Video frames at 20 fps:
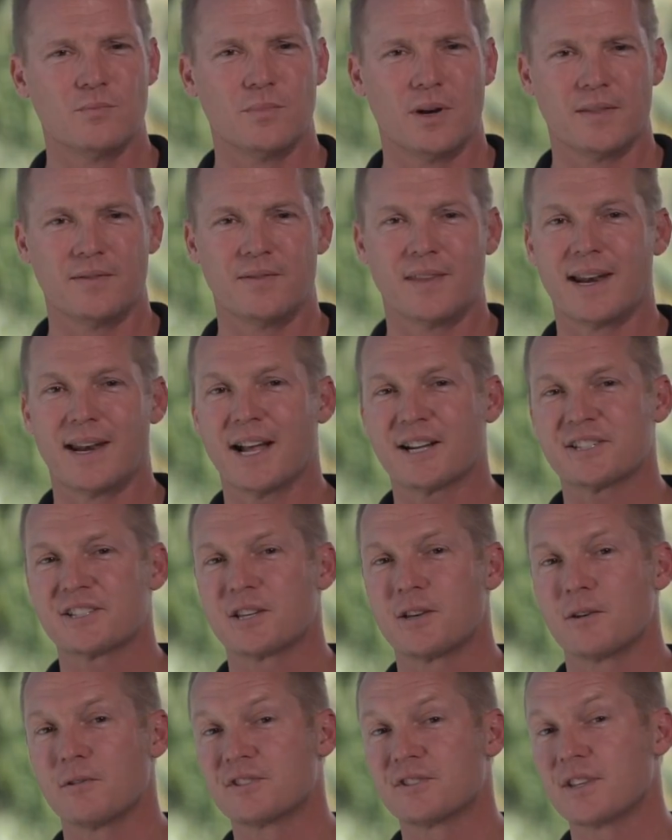button that
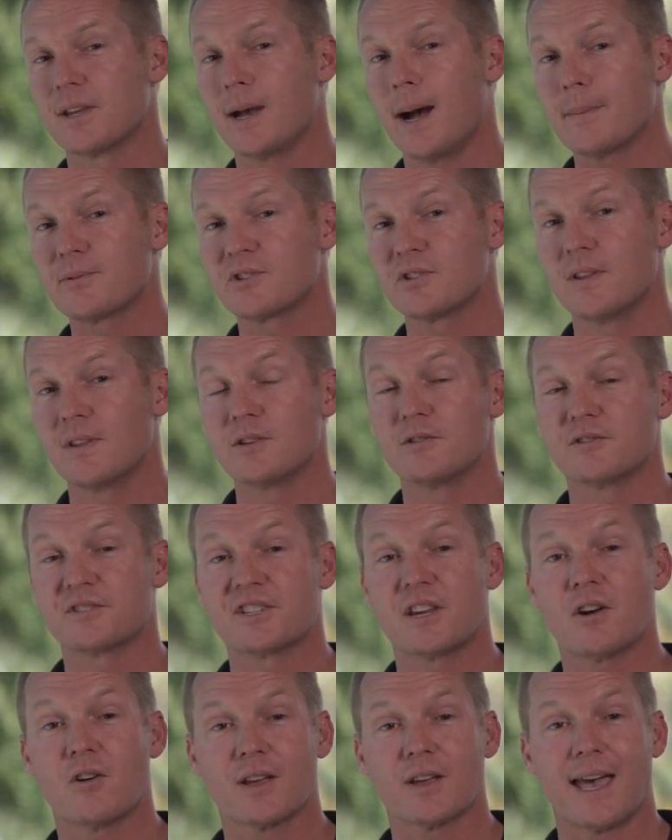executes the option that you're
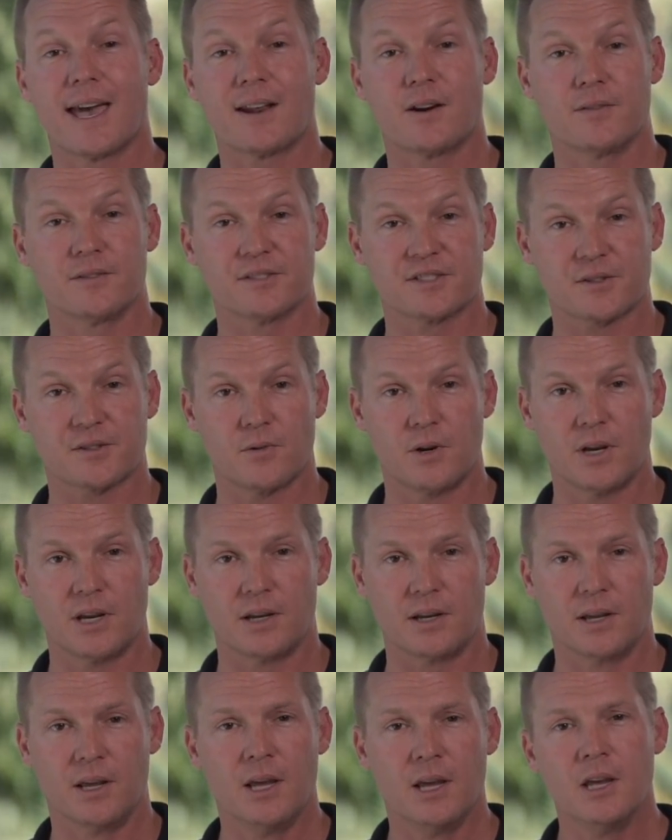staring at on the
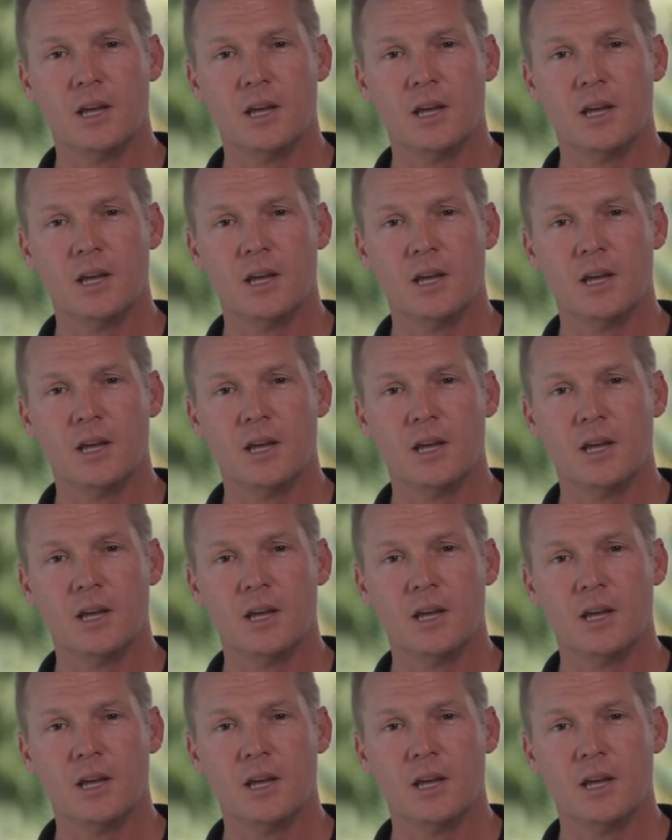screen.